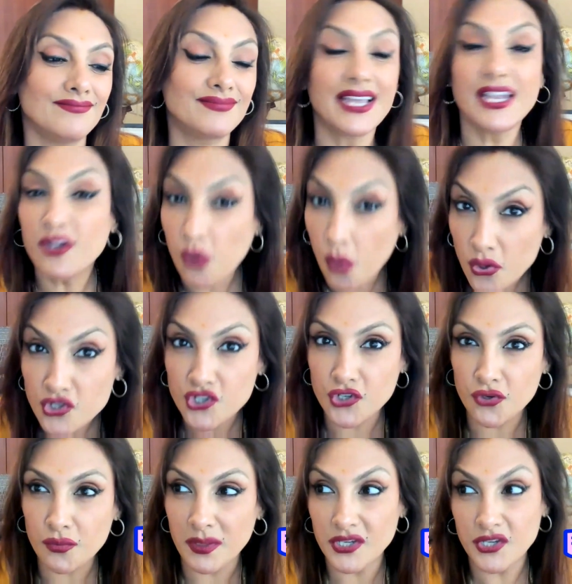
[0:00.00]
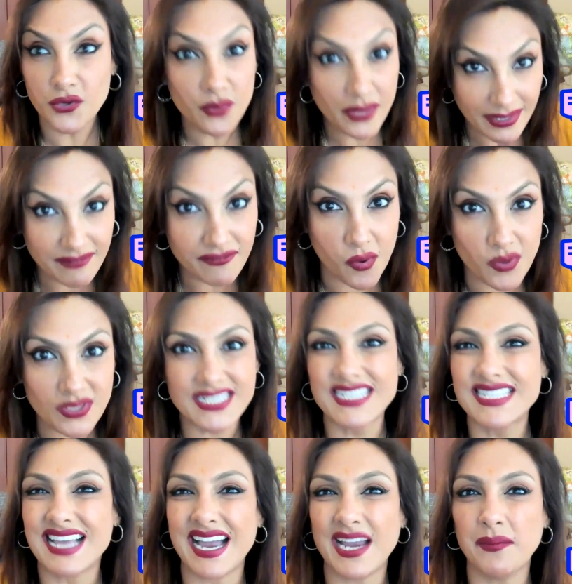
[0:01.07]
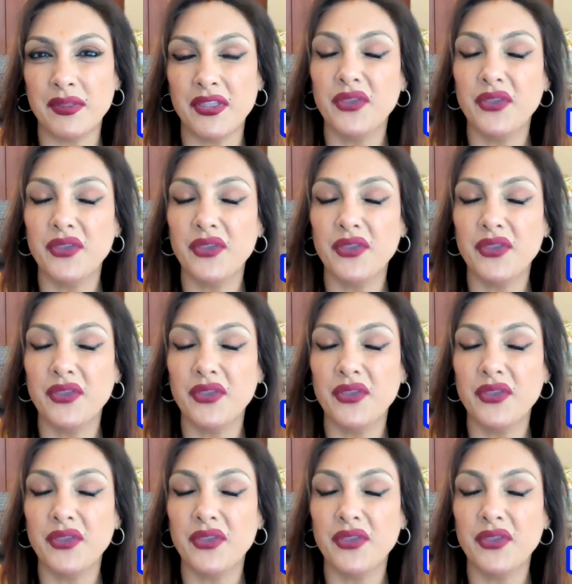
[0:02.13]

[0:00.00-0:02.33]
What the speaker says: can coach you, but you can of course decide whether